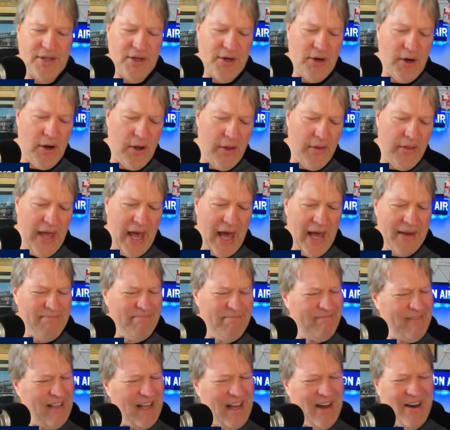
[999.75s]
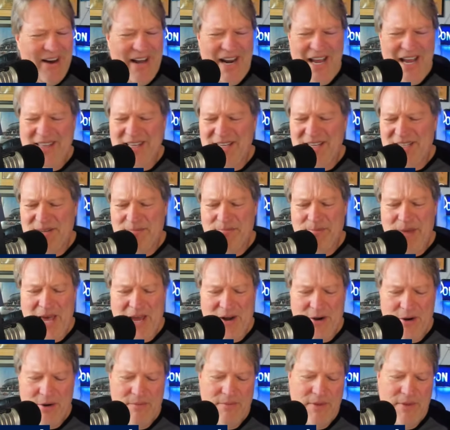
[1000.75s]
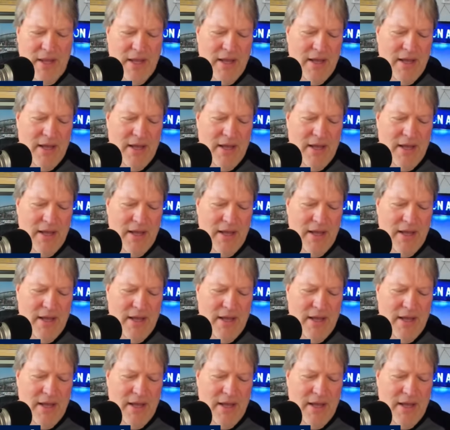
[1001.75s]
and all that? No, that doesn't matter.